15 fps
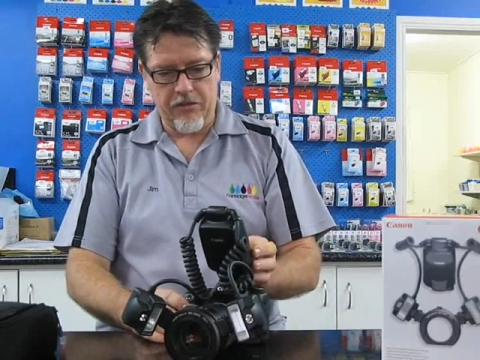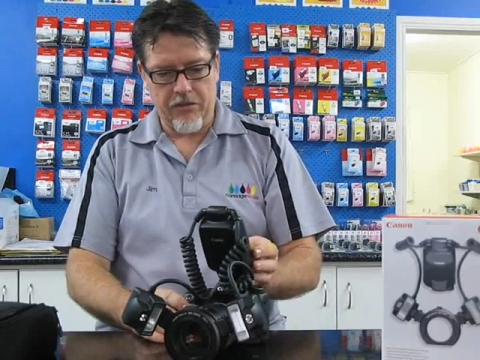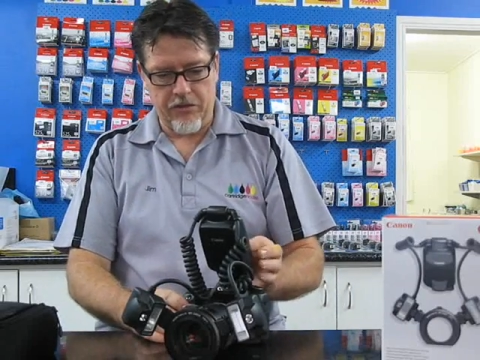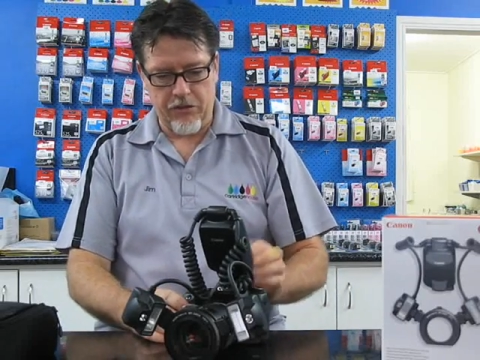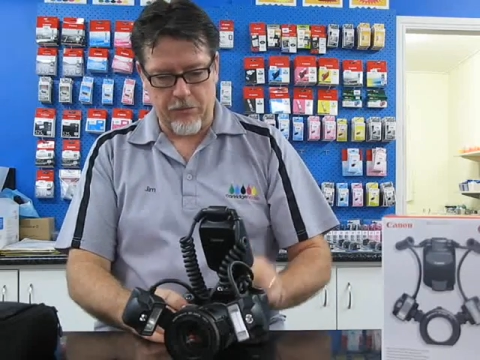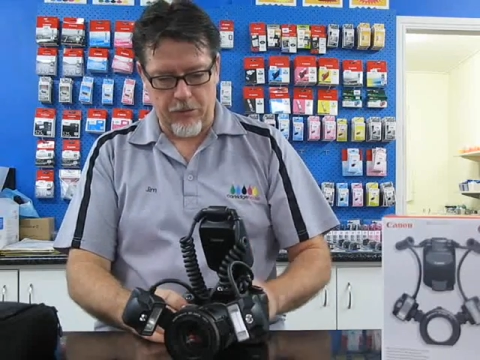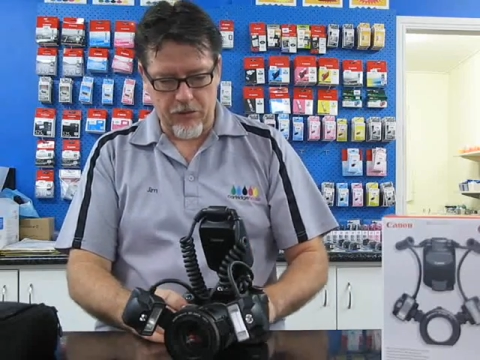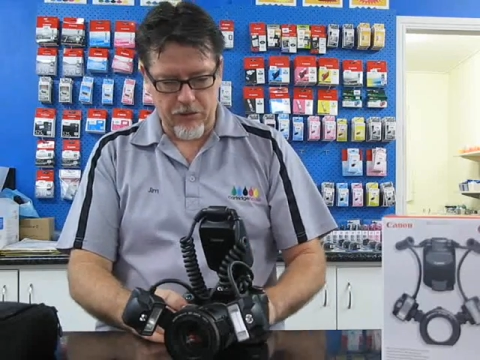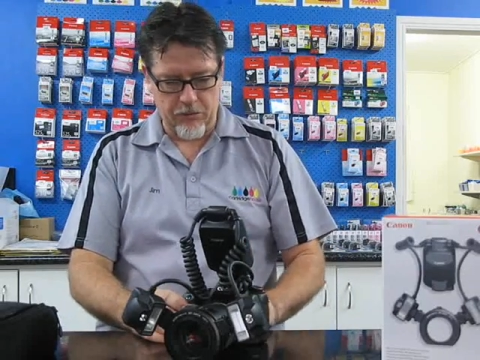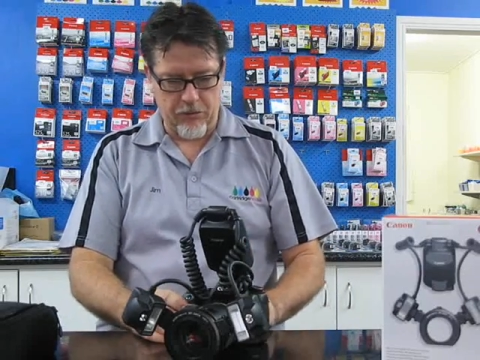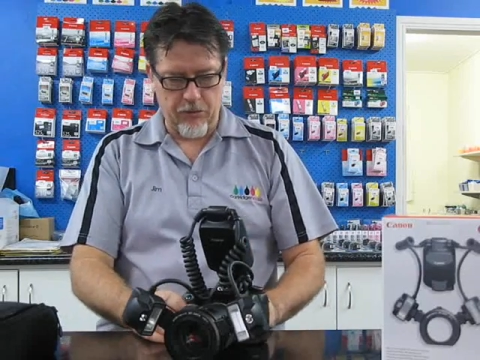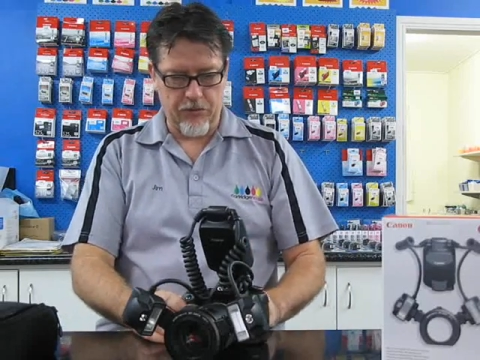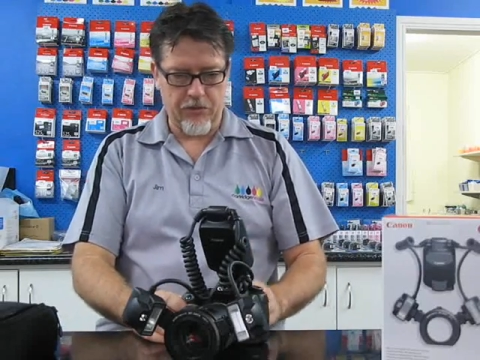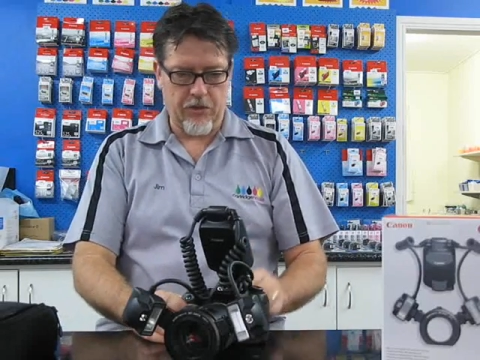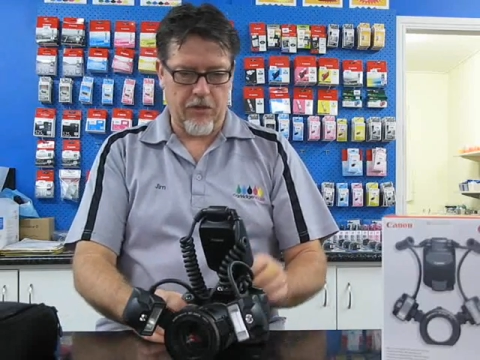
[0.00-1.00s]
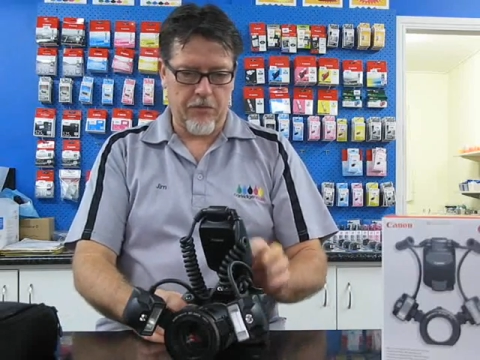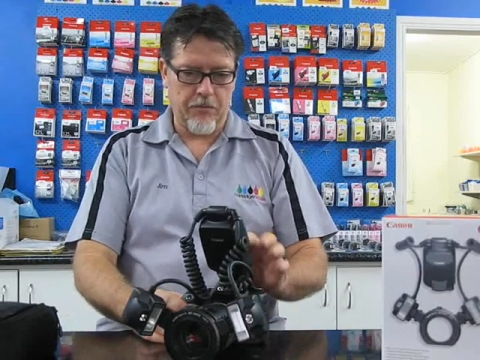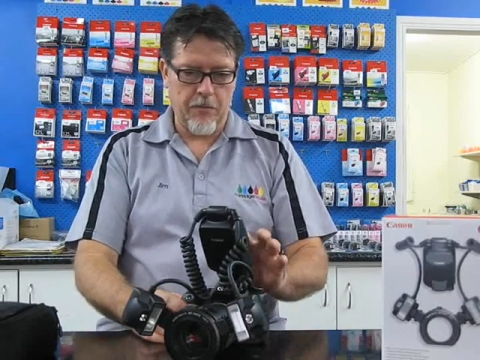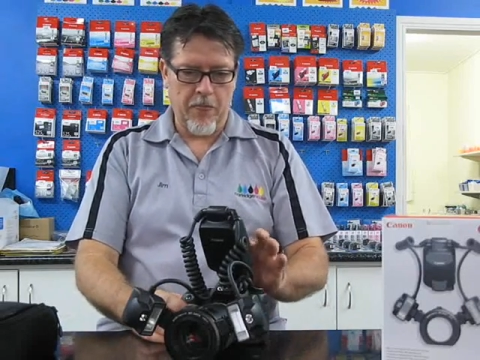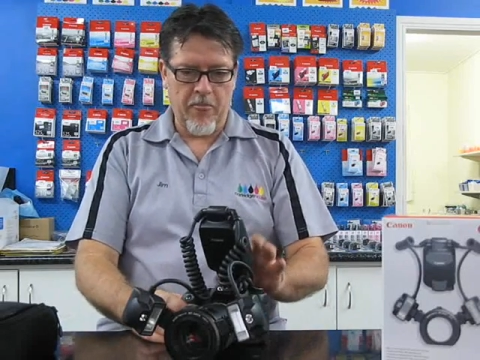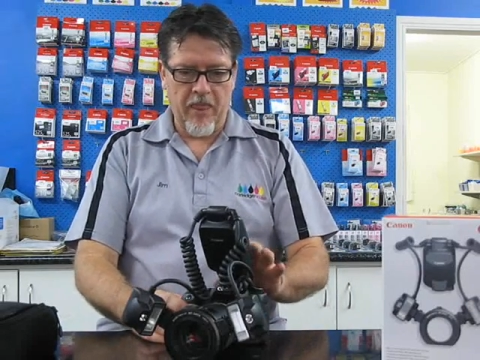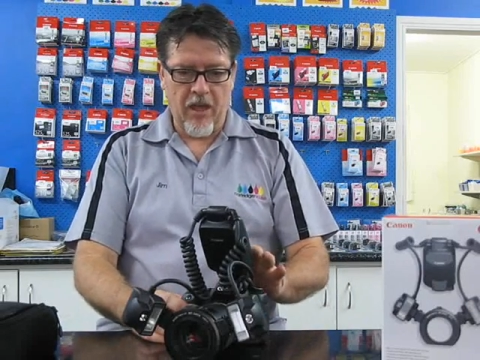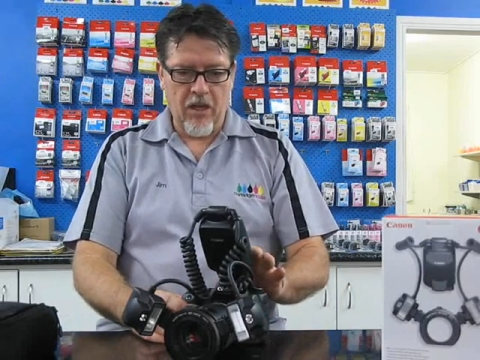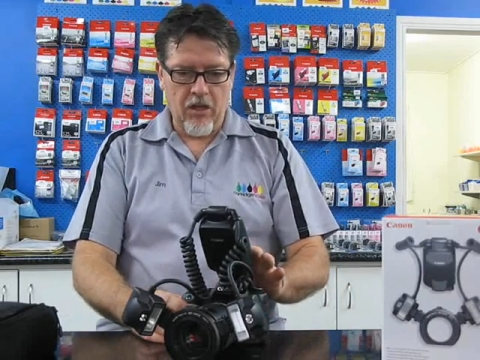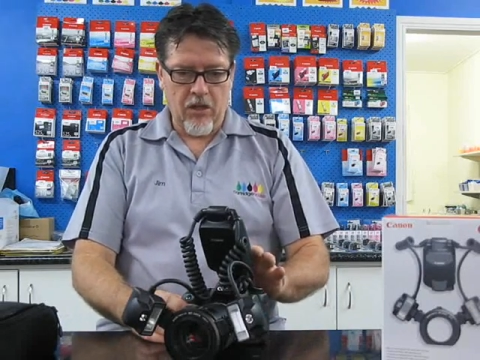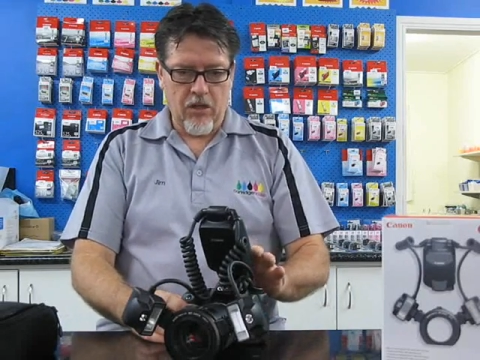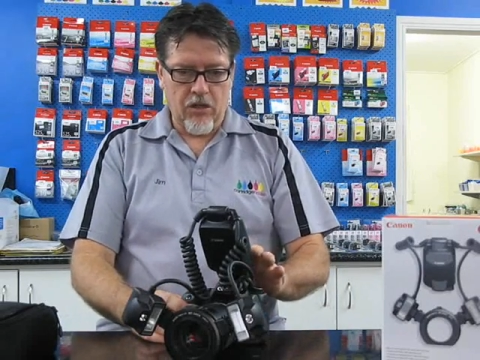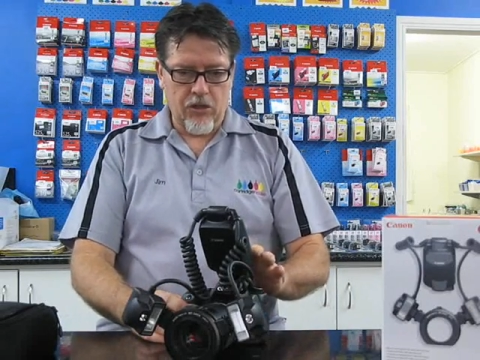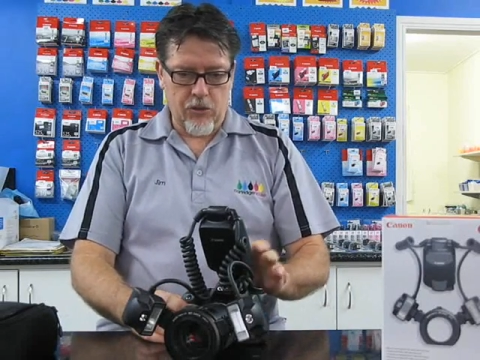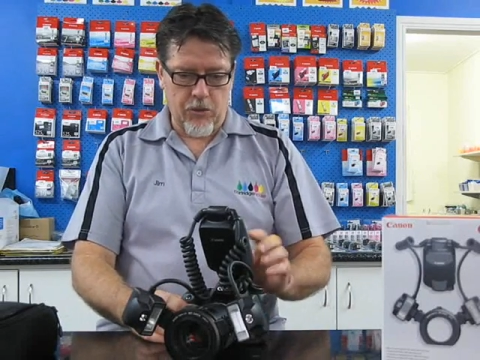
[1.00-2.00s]
that's possible. So
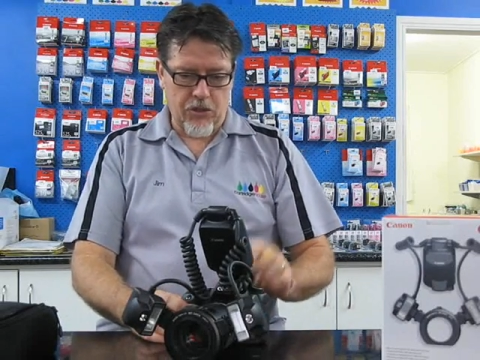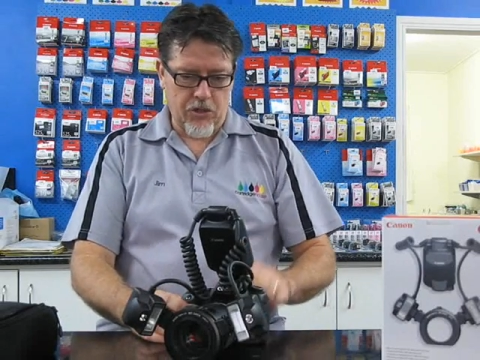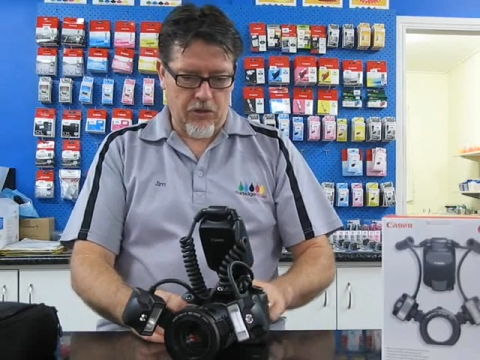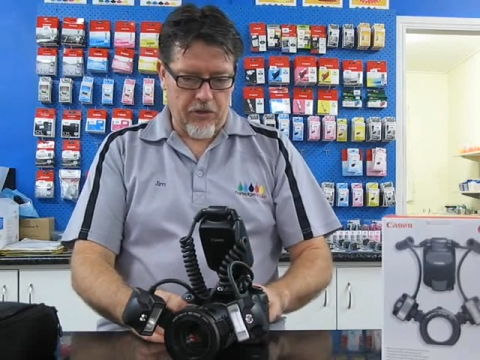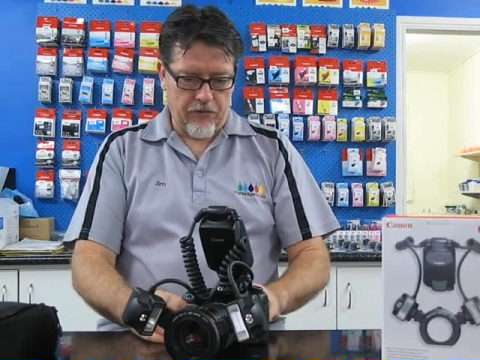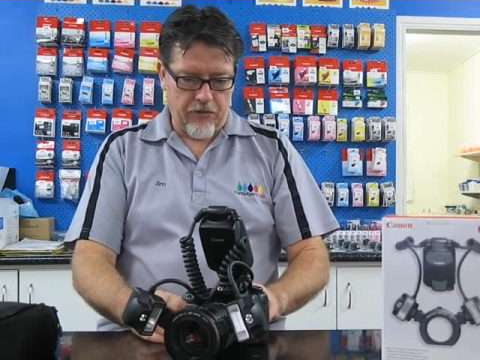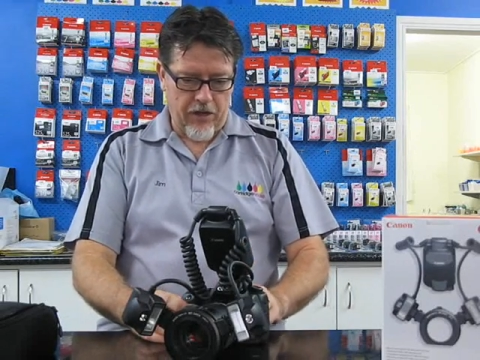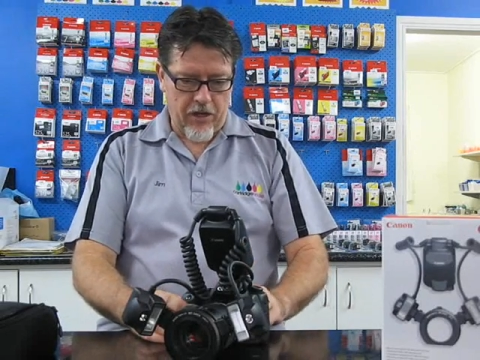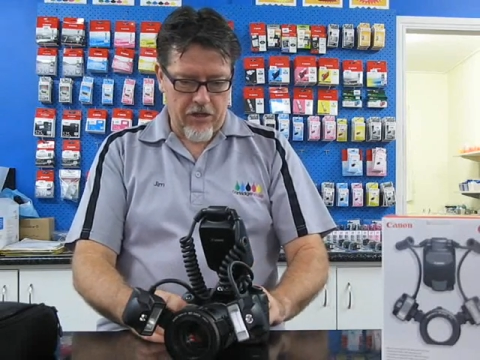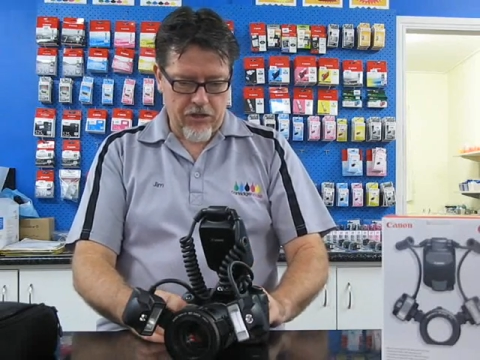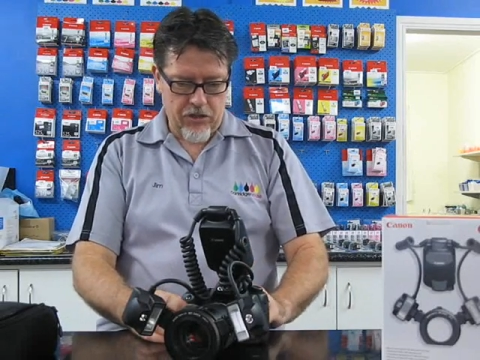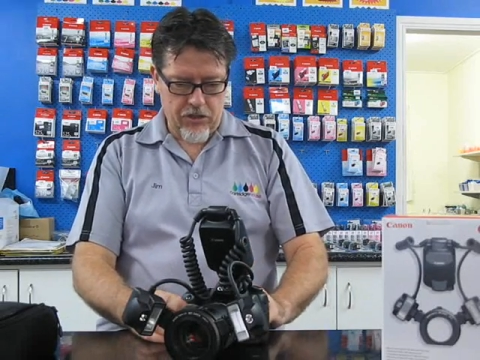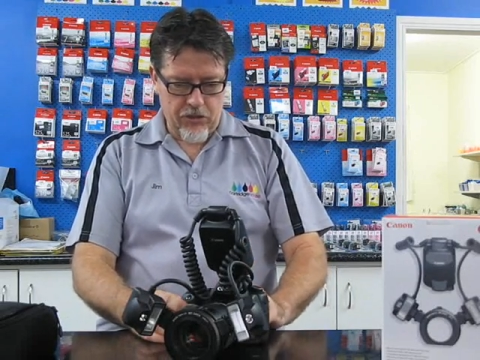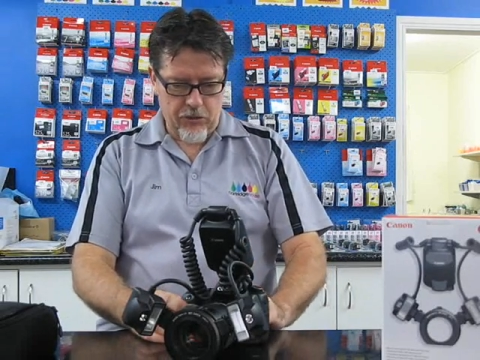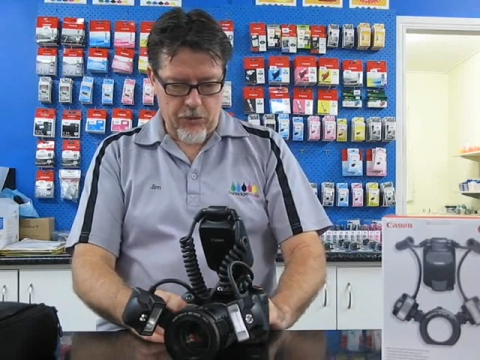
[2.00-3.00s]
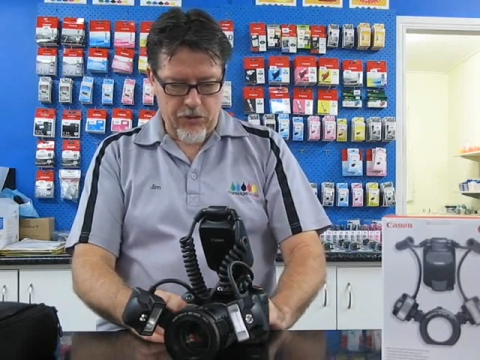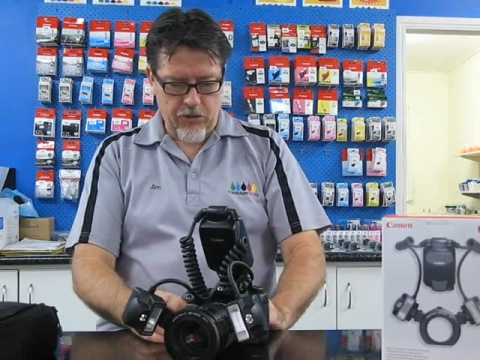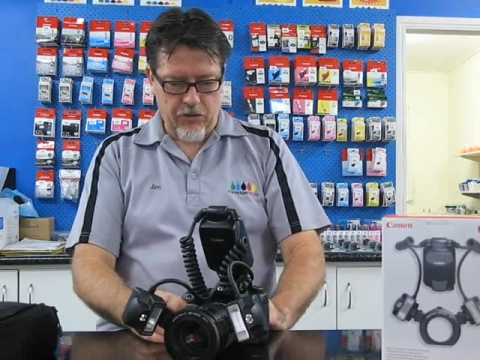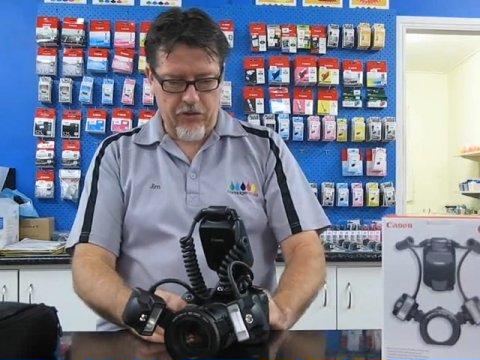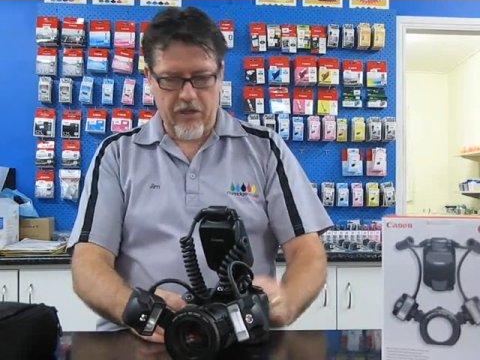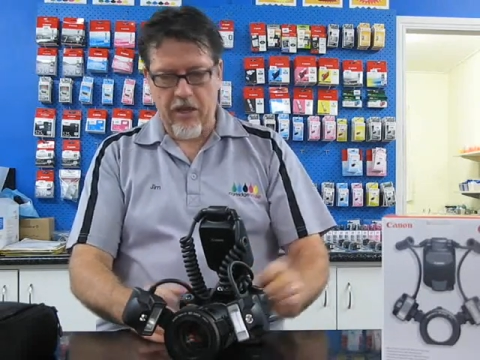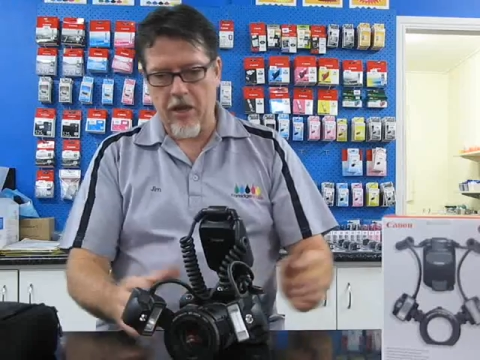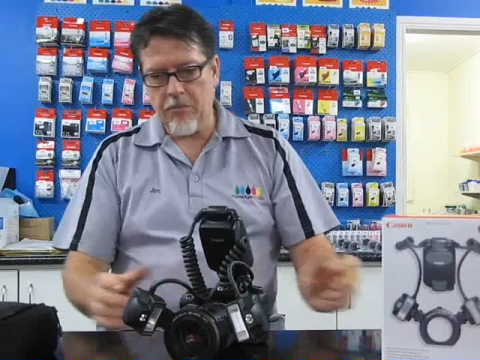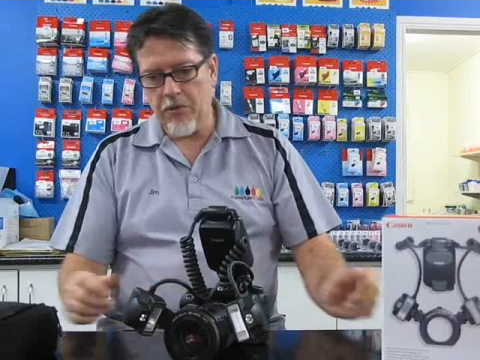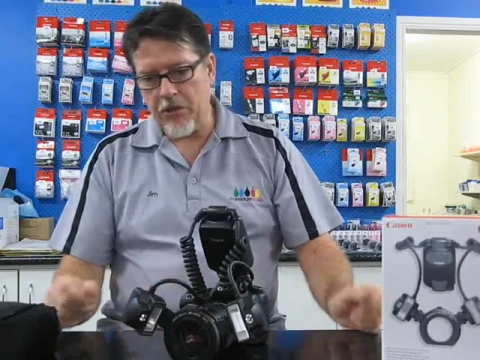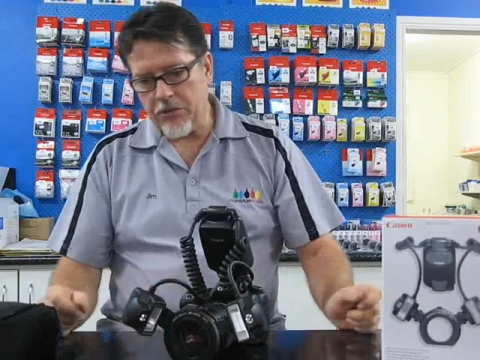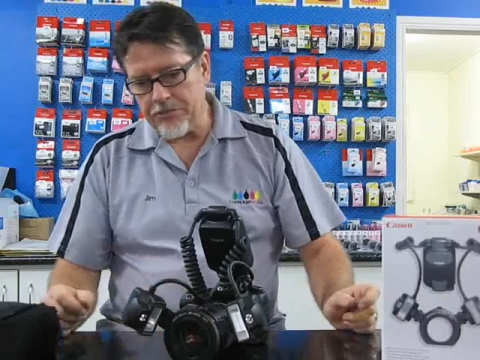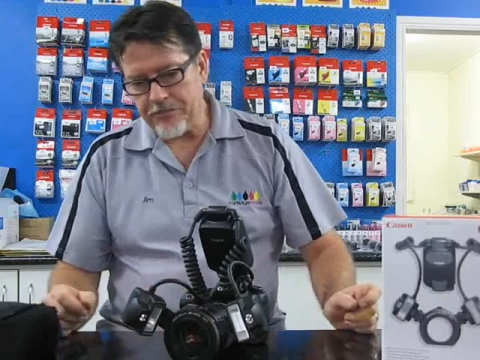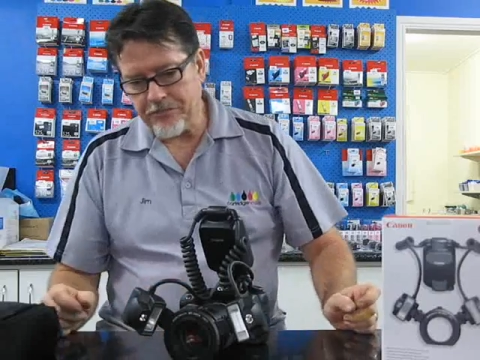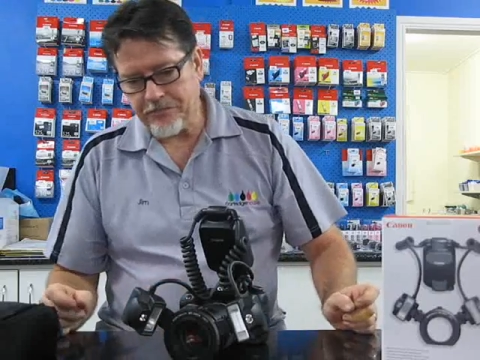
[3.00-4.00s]
switch on the flash, switch on the camera.